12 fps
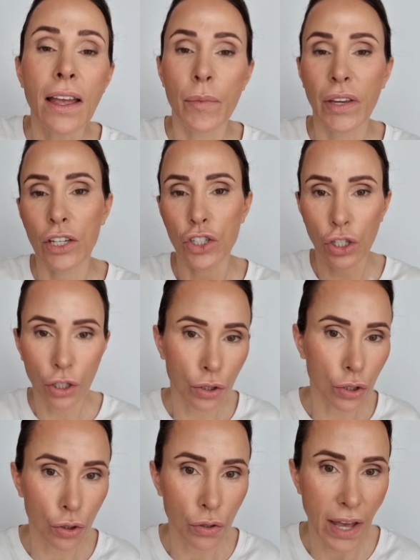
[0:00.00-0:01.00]
because you
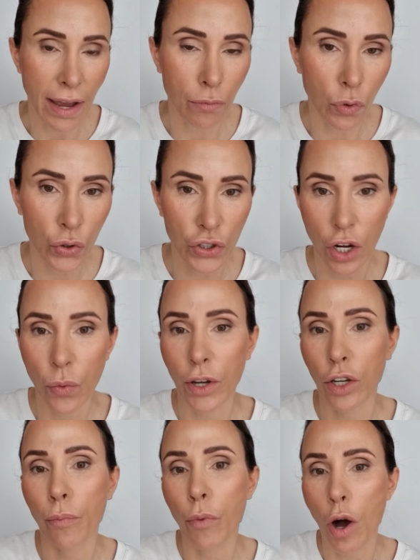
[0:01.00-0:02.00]
can do that more so
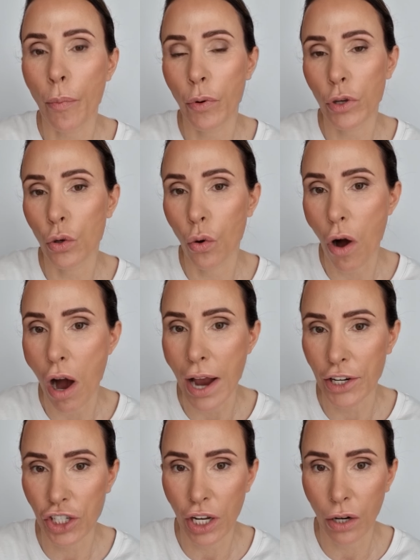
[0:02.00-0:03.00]
when you pop your
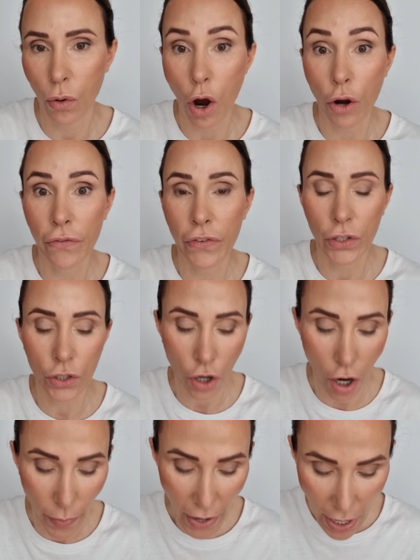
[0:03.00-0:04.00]
eyeshadow over the
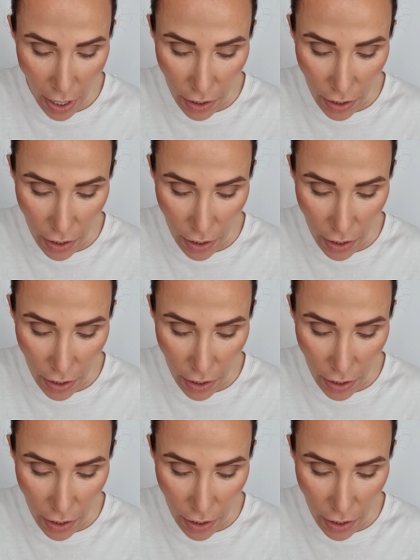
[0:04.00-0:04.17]
top.